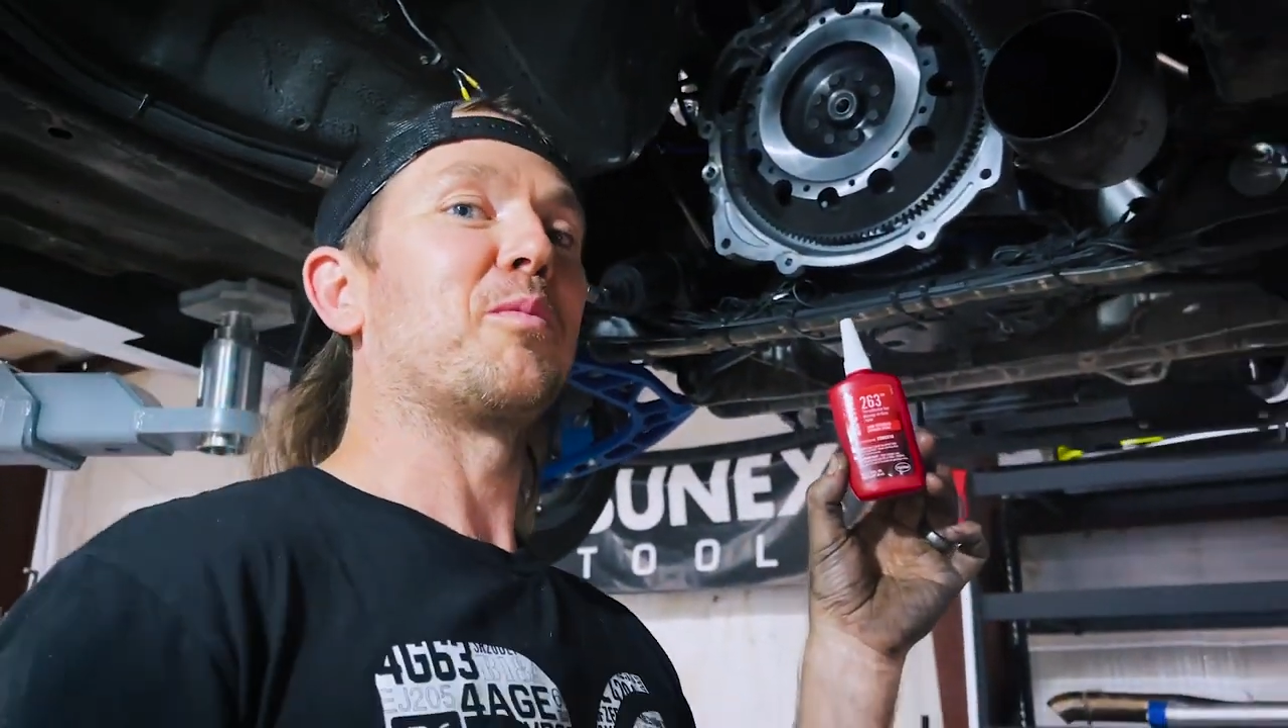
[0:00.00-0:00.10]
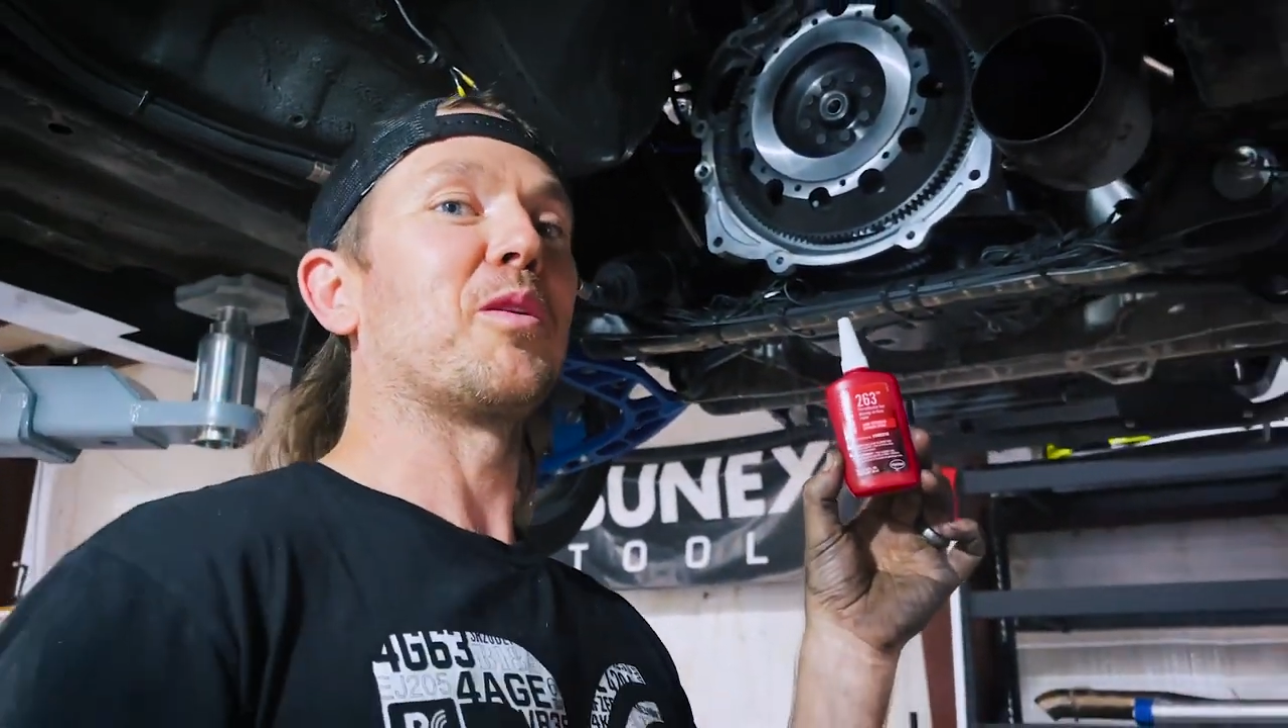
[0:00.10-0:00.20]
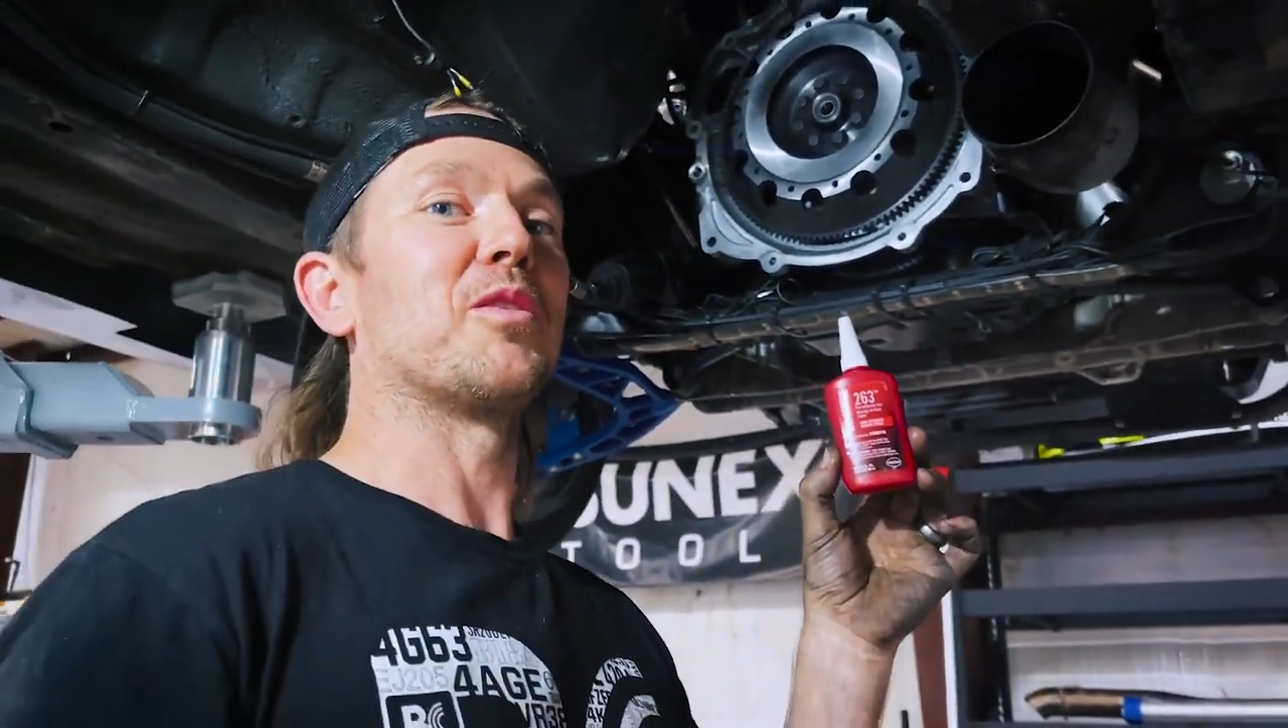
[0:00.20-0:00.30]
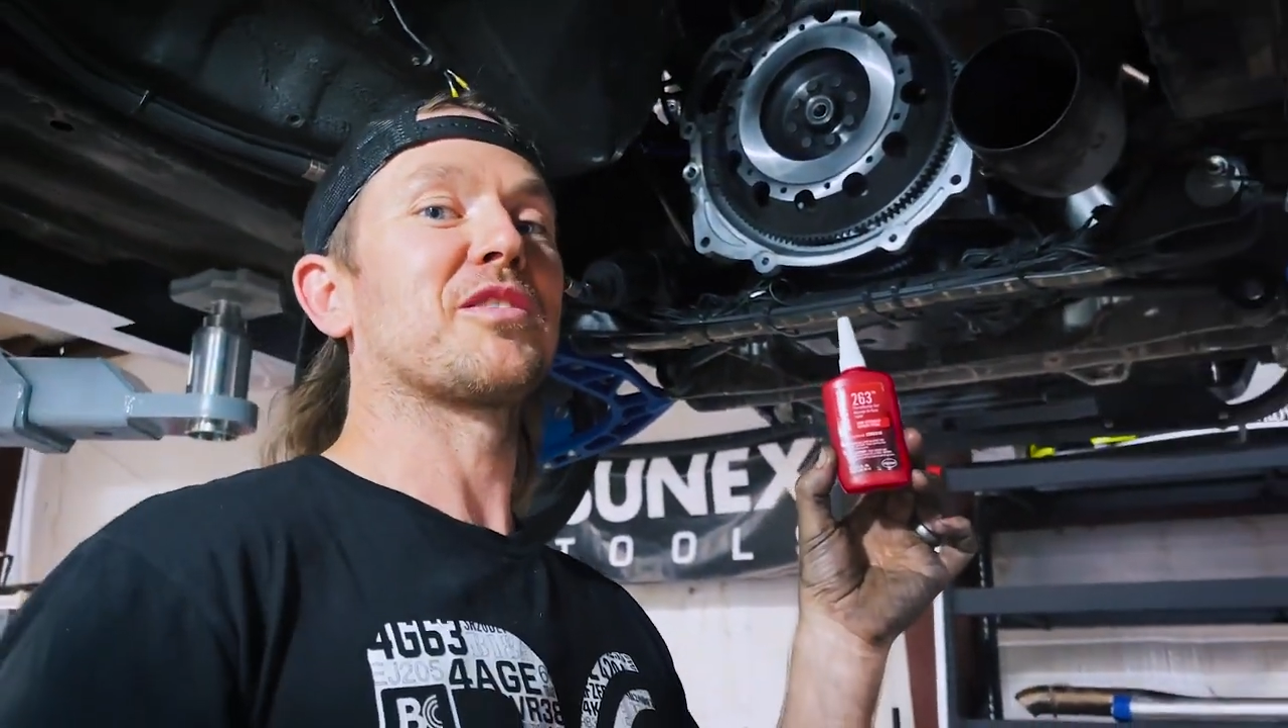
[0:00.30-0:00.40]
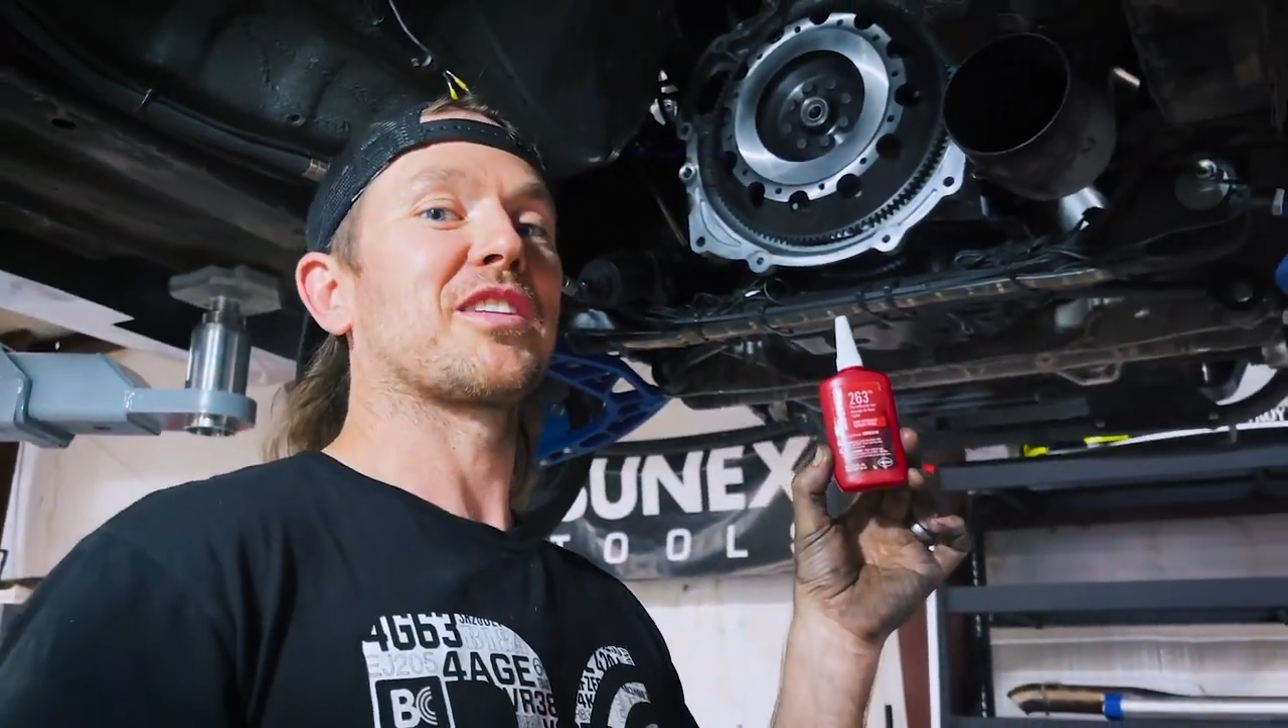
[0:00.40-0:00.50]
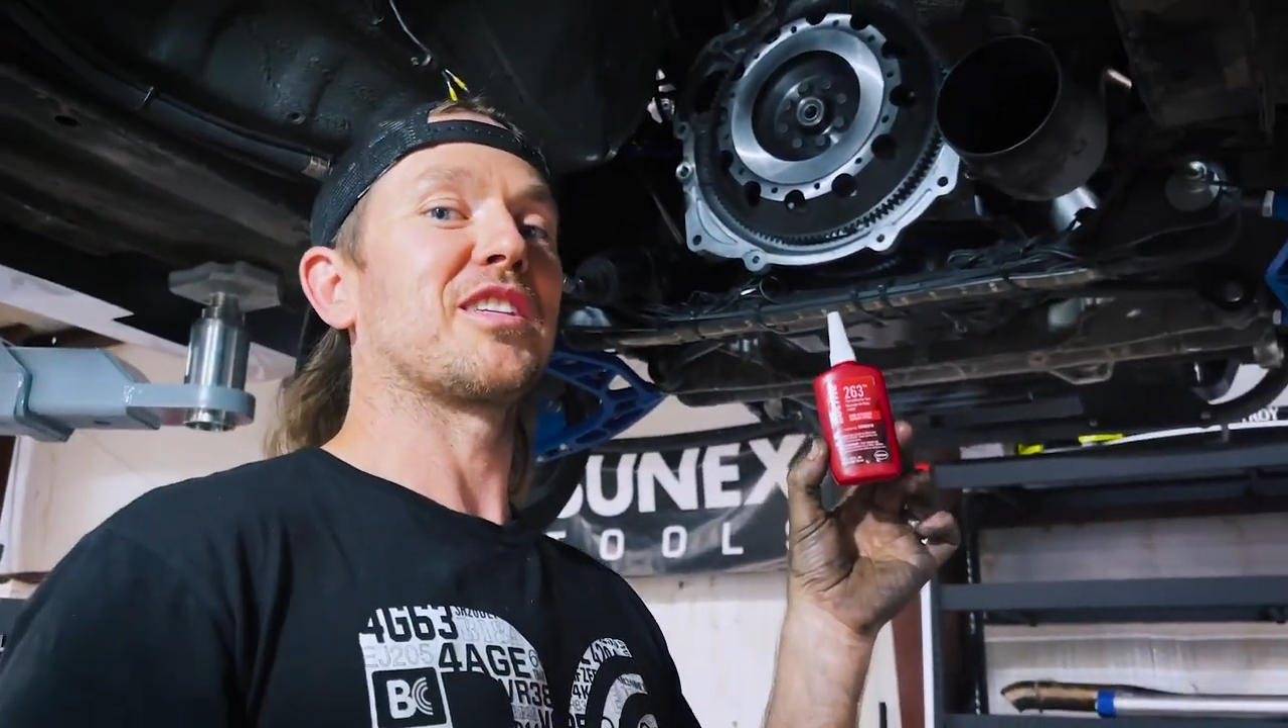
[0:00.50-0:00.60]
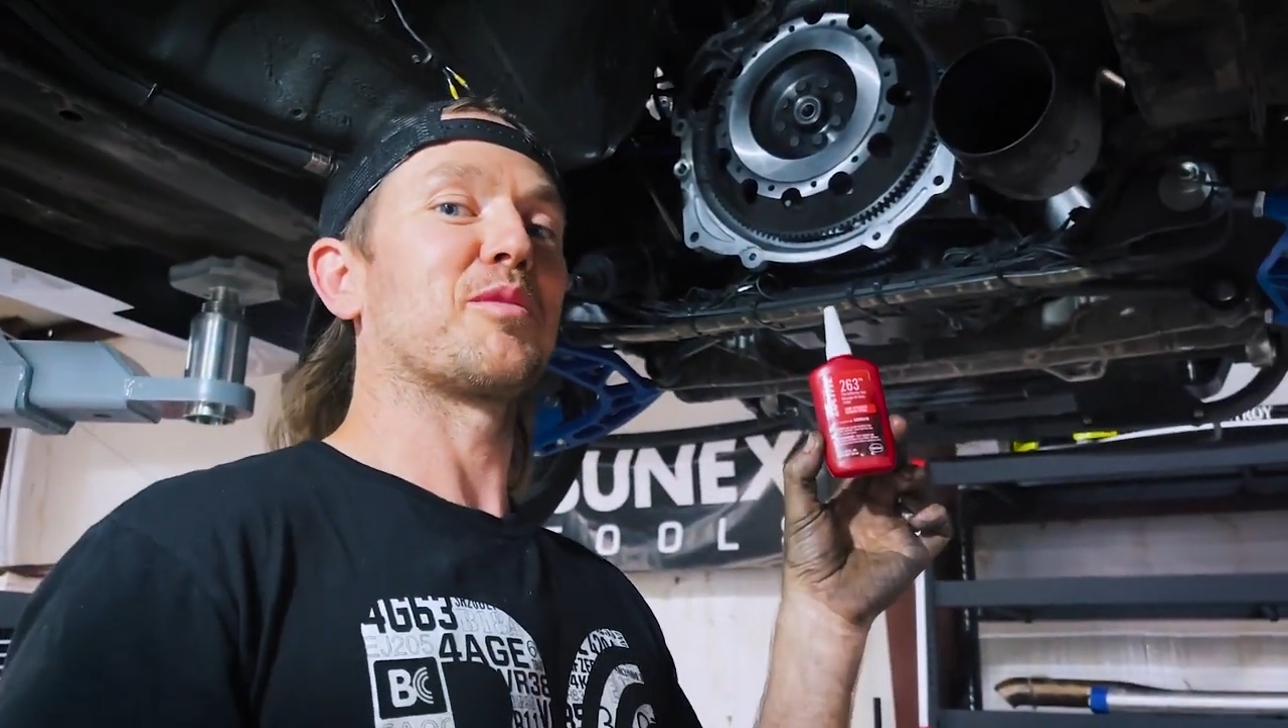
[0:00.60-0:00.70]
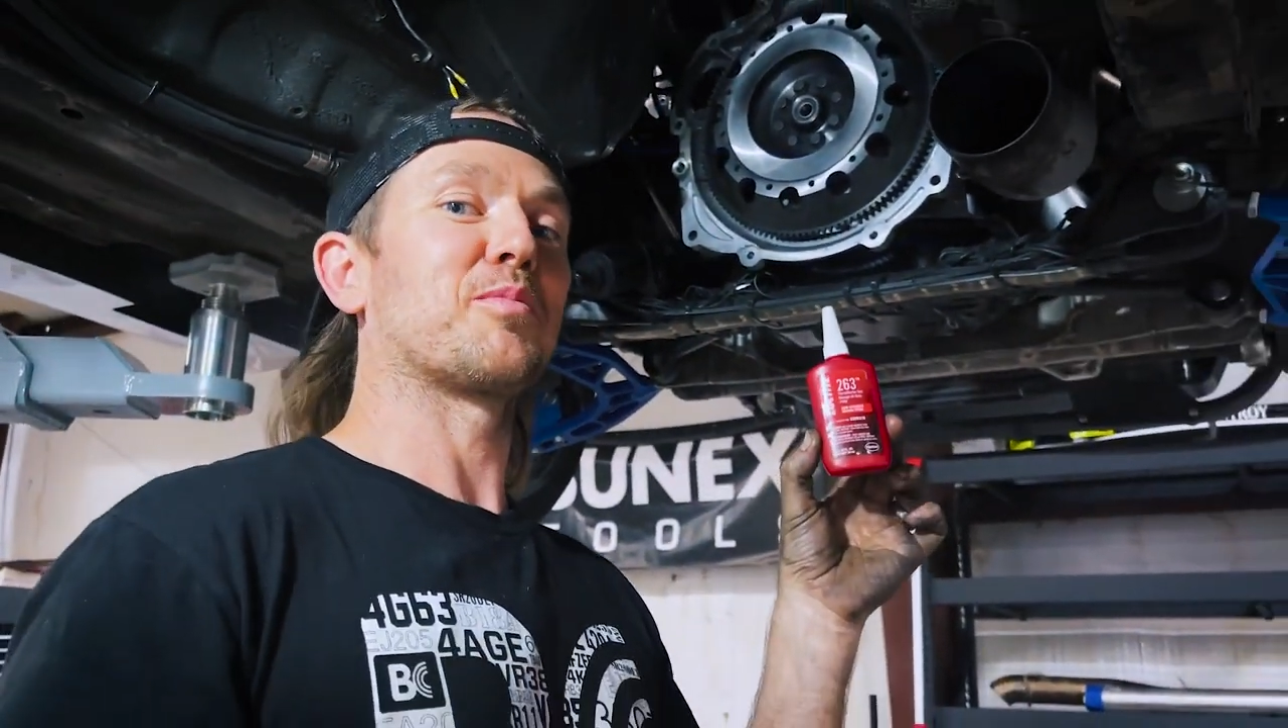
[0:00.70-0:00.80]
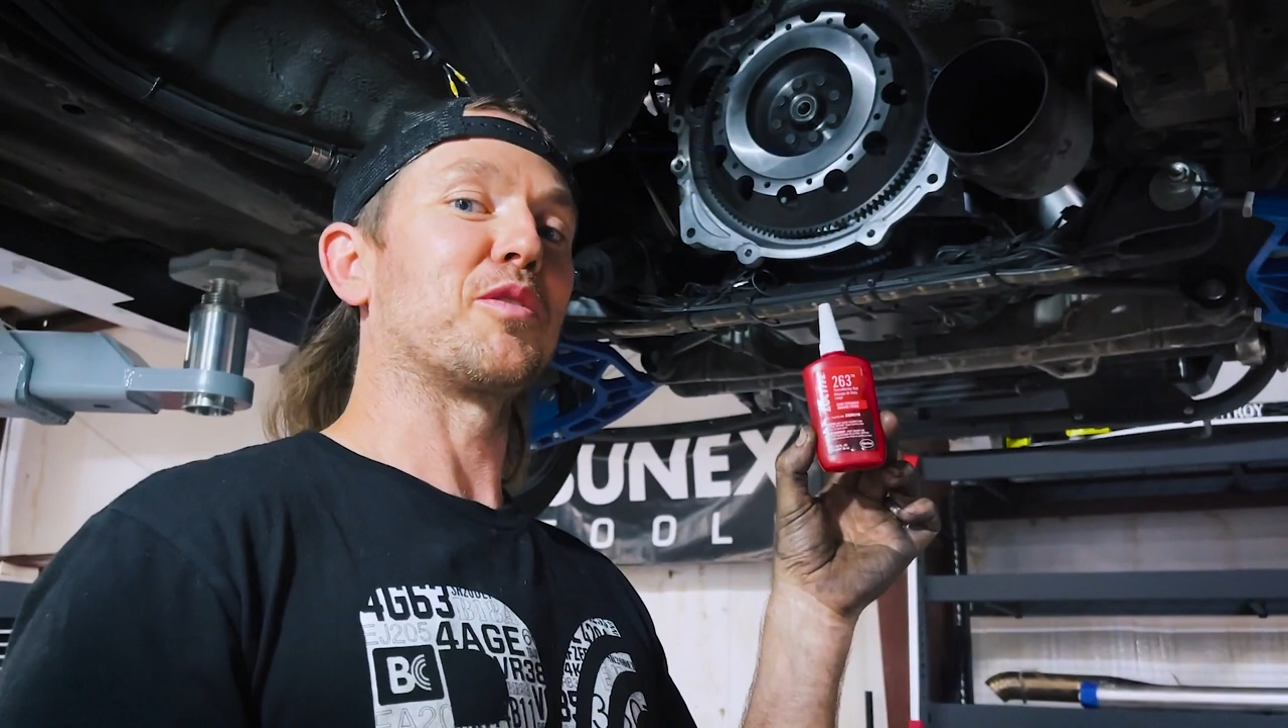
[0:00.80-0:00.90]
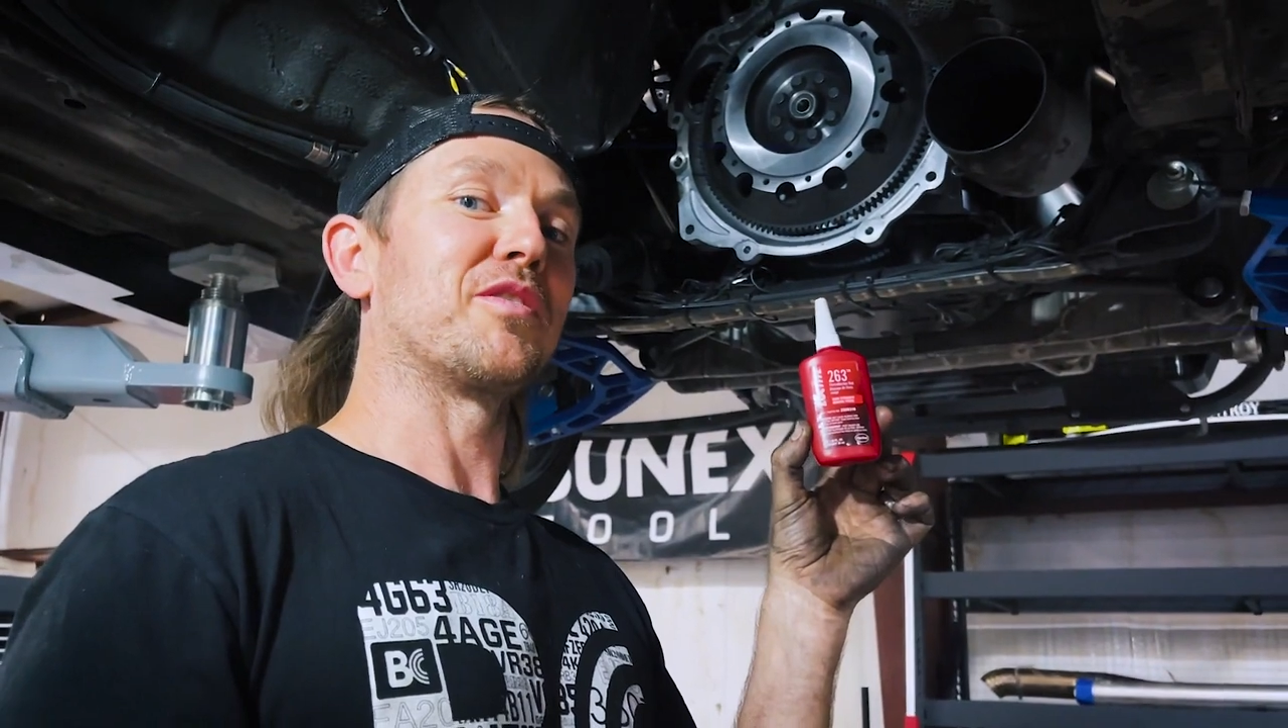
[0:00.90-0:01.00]
bolts because it's
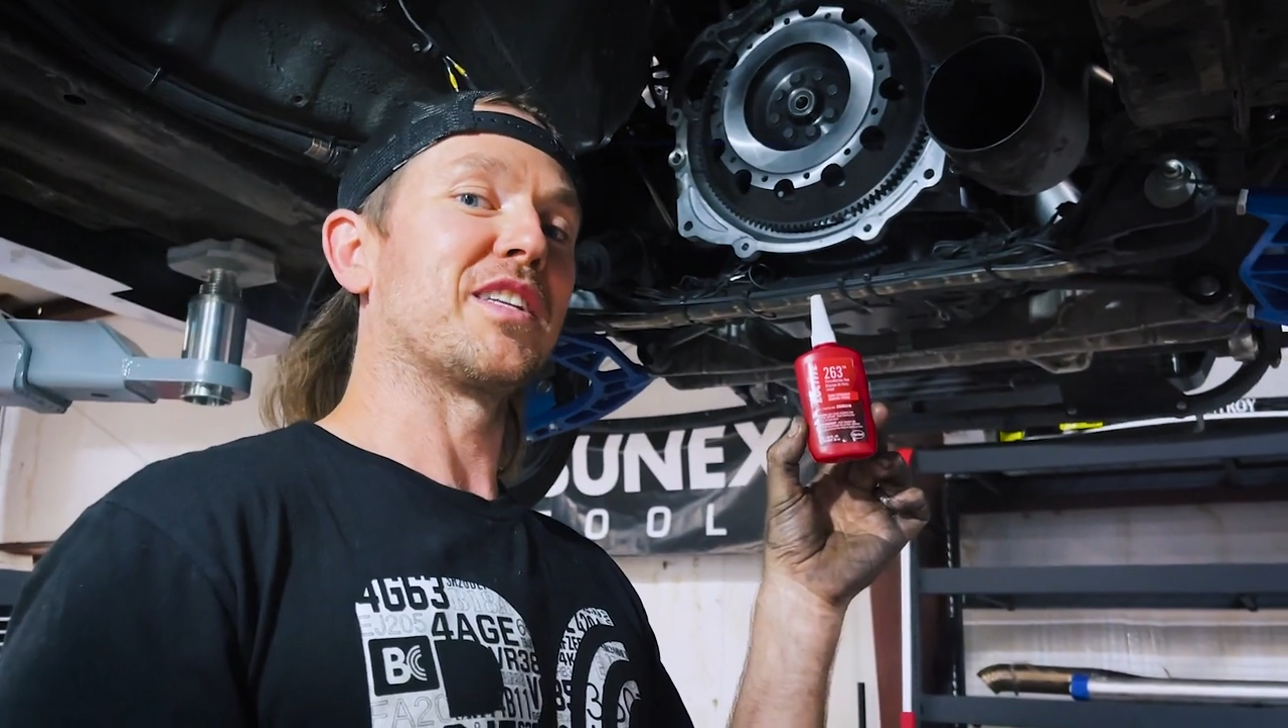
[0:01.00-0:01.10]
proven